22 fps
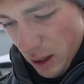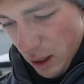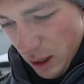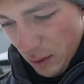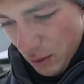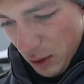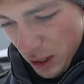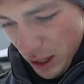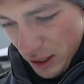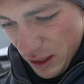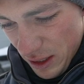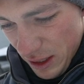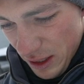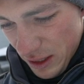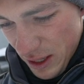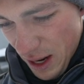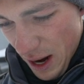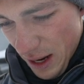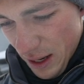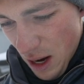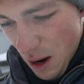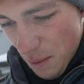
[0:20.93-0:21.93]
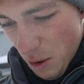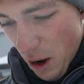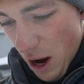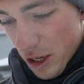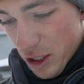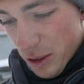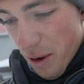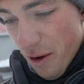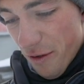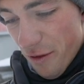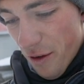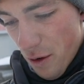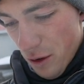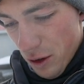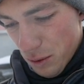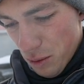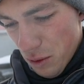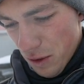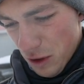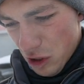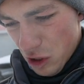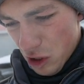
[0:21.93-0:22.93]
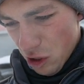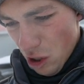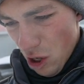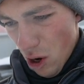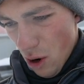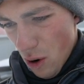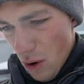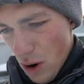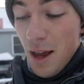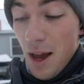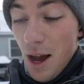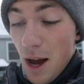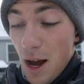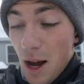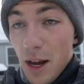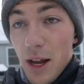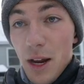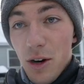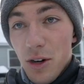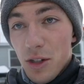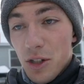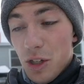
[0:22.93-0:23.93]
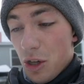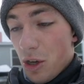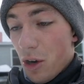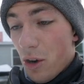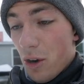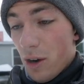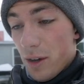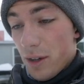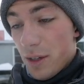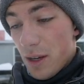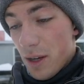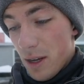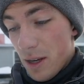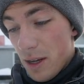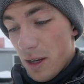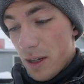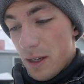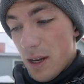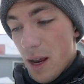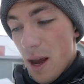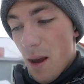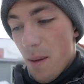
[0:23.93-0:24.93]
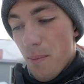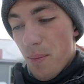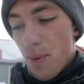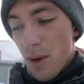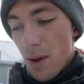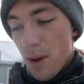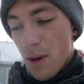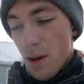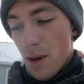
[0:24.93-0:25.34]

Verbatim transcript: I'll give you guys an exact number. Actually, my phone is moving slow. Uh, here's the current temp.